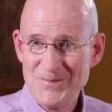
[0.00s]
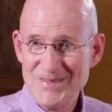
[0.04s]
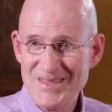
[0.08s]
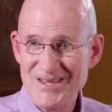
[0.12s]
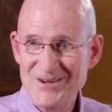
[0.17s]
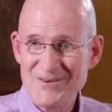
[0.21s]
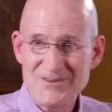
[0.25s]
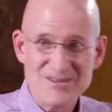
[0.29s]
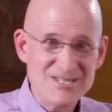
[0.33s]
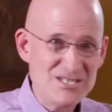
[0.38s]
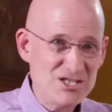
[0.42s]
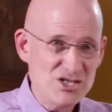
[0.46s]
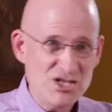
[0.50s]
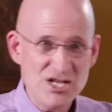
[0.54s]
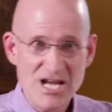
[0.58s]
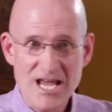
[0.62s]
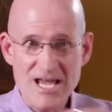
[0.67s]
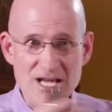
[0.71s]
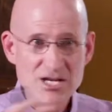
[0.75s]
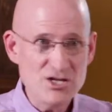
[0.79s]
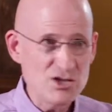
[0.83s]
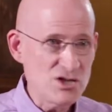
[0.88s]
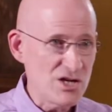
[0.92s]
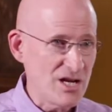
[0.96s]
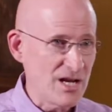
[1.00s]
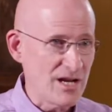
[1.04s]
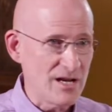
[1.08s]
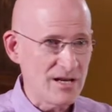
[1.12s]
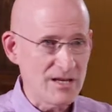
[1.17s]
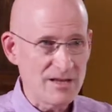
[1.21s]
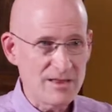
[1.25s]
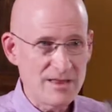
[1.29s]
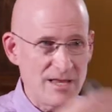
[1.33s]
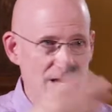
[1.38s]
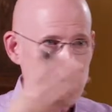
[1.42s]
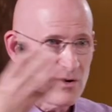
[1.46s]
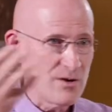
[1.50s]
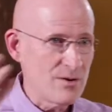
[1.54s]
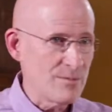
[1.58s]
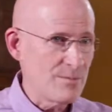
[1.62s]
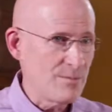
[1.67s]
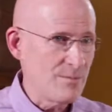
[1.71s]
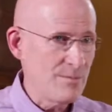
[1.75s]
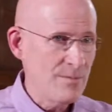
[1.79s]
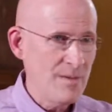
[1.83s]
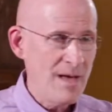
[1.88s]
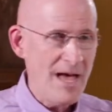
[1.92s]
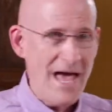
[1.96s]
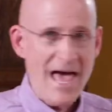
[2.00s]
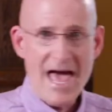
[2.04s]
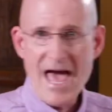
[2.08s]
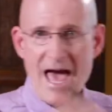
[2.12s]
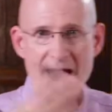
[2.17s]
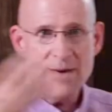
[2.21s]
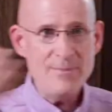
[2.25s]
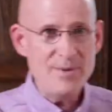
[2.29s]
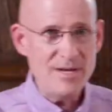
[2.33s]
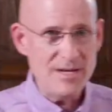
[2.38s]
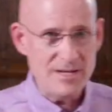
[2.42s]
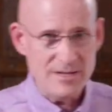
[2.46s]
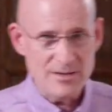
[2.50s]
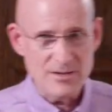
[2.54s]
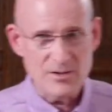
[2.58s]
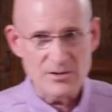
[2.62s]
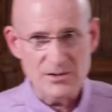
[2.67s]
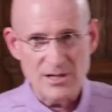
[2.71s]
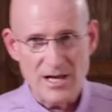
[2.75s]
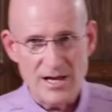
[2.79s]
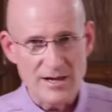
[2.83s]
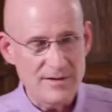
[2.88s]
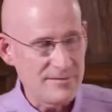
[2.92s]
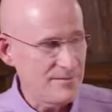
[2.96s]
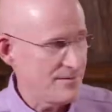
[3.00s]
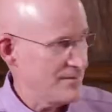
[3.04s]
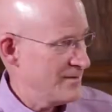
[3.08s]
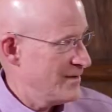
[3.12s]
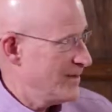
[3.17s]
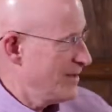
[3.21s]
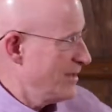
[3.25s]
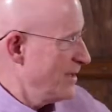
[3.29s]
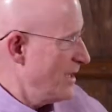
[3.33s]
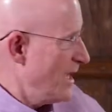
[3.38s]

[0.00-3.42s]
They're changing their habit in their life